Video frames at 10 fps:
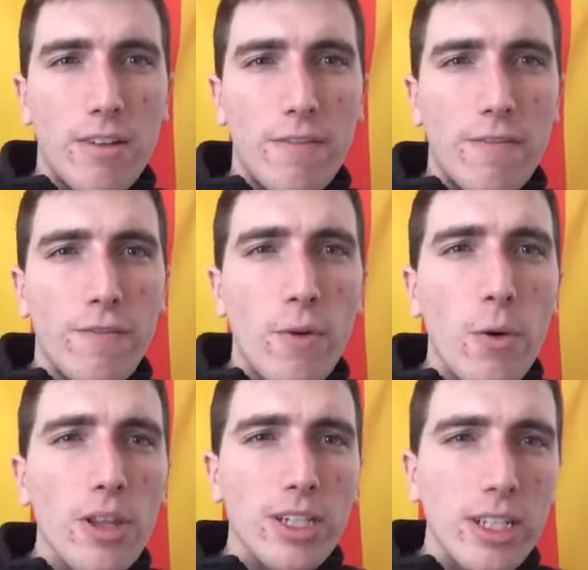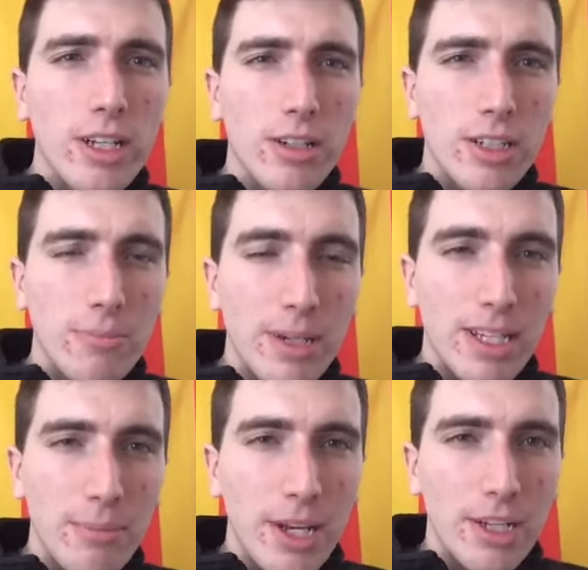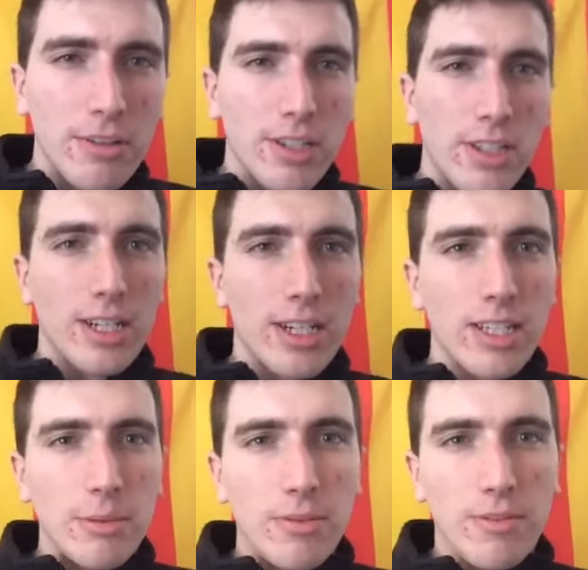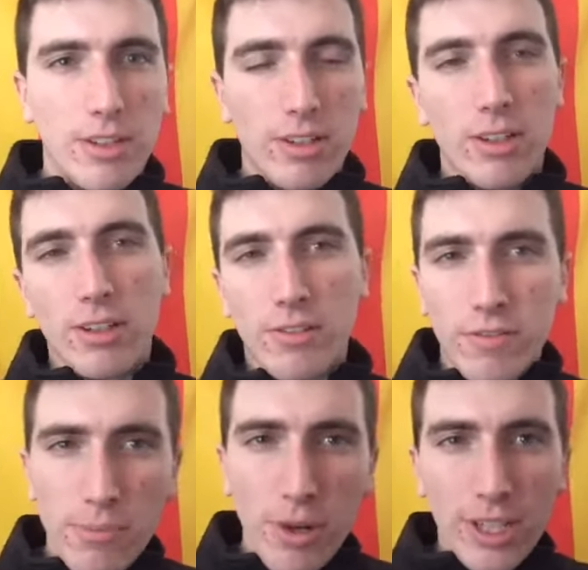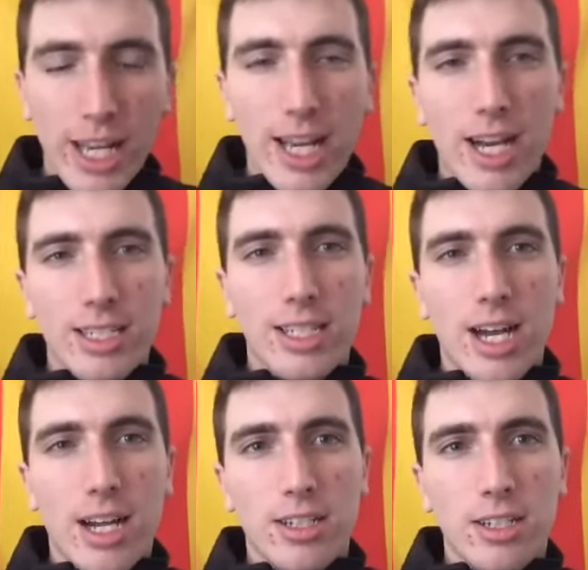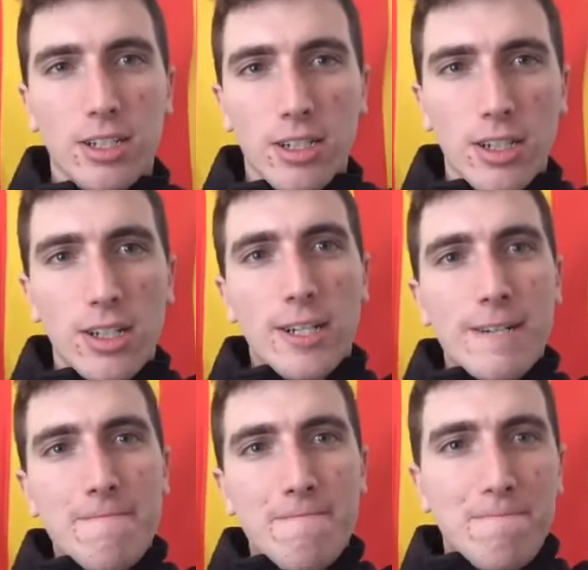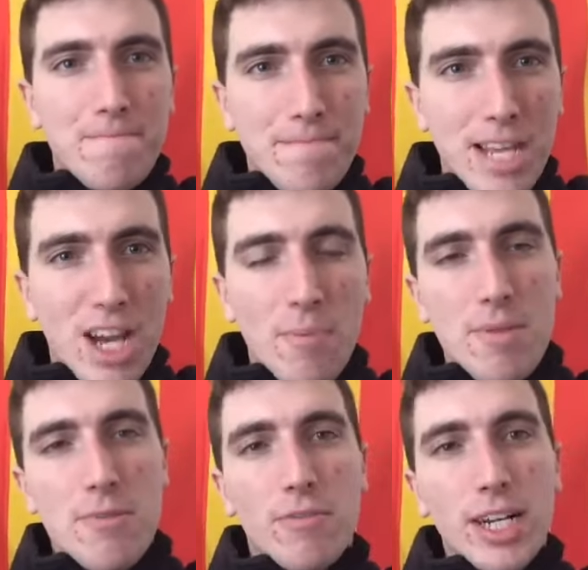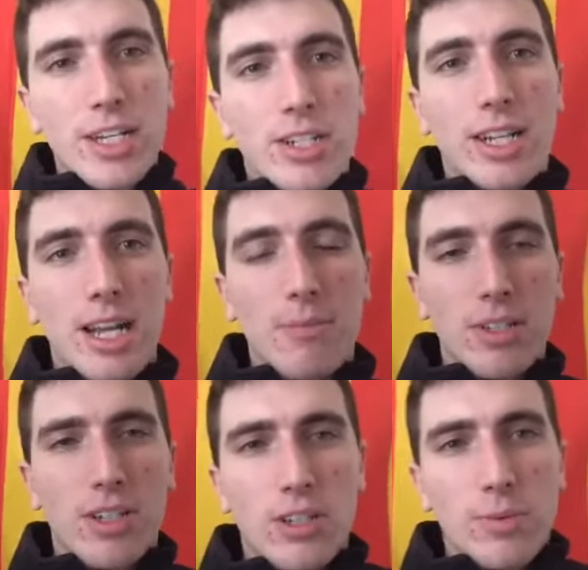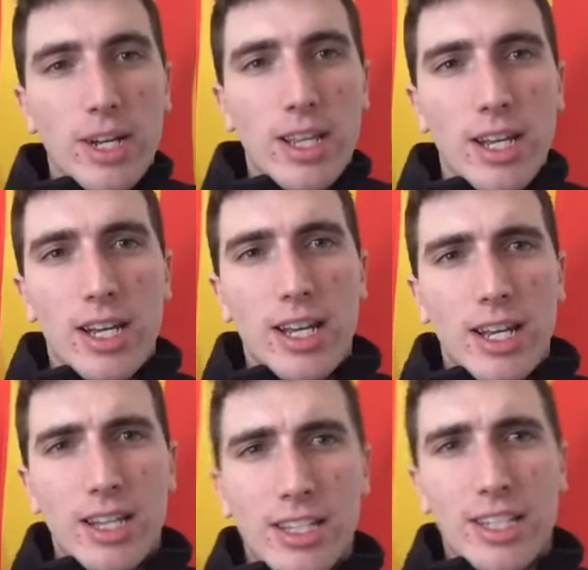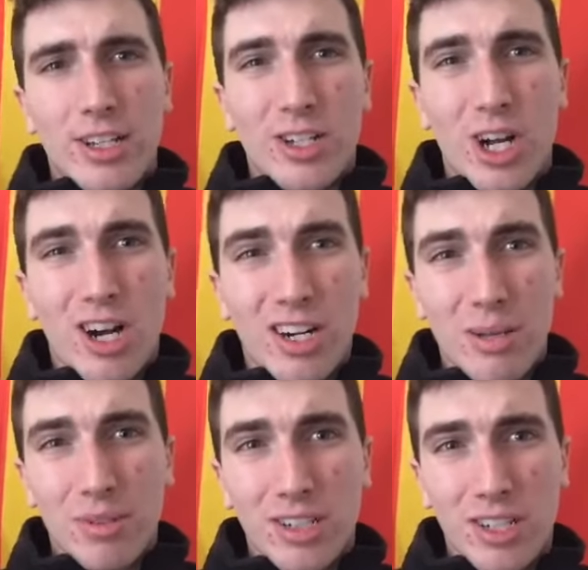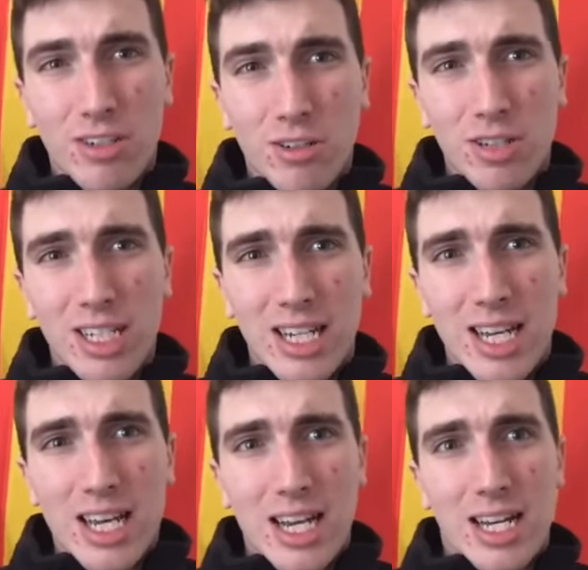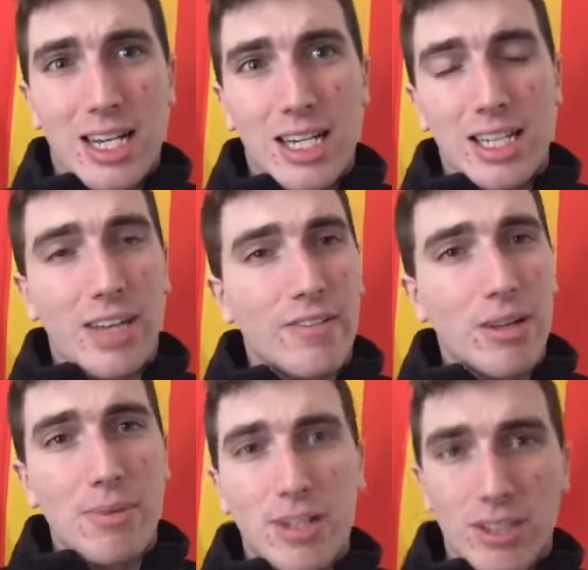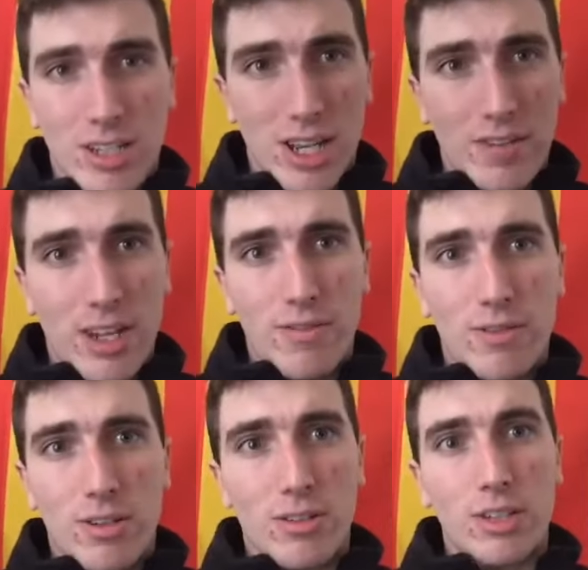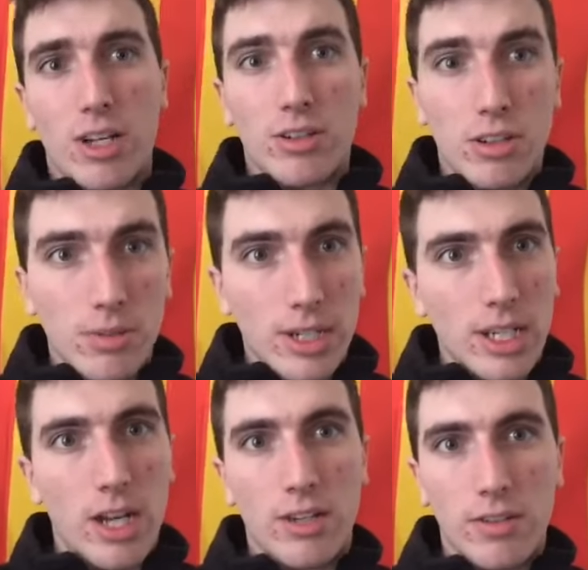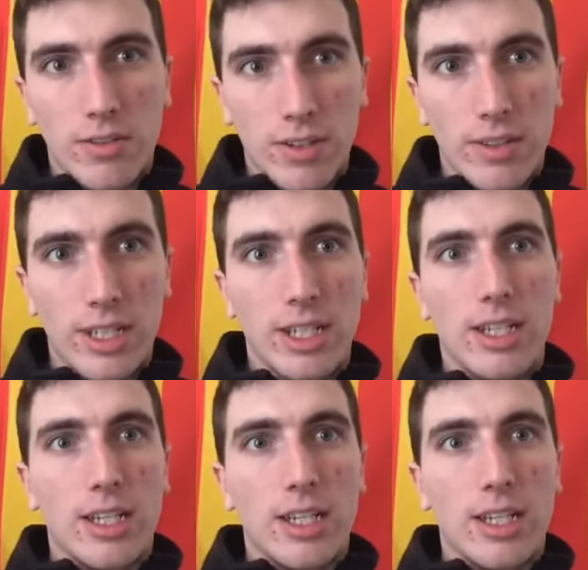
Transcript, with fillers: for the Steelers to beat the Patriots, they need some of the football chaos gods to help them arrange a game in such a way that the Steelers are able to control it. Uh, and Le'Veon Bell does have to have one of those 120, 150